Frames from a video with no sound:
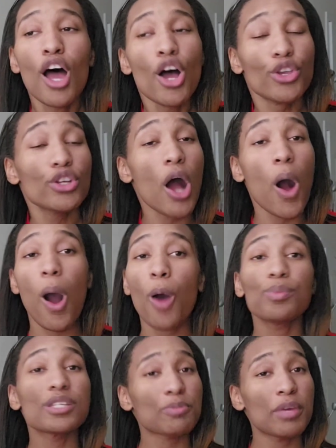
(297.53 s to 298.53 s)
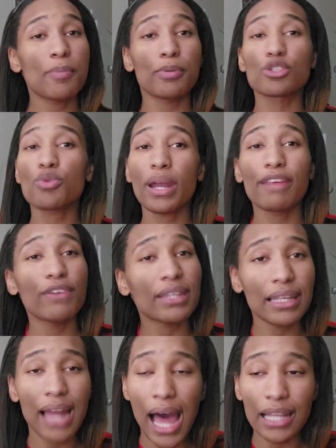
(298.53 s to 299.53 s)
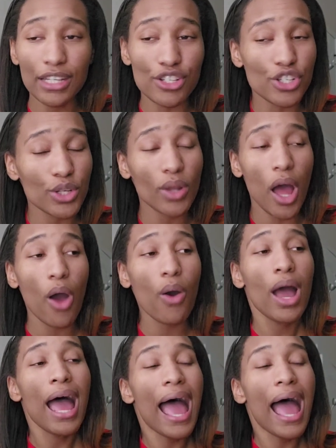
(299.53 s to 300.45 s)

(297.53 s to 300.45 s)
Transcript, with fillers: you know, homeless people $20, $50, you know,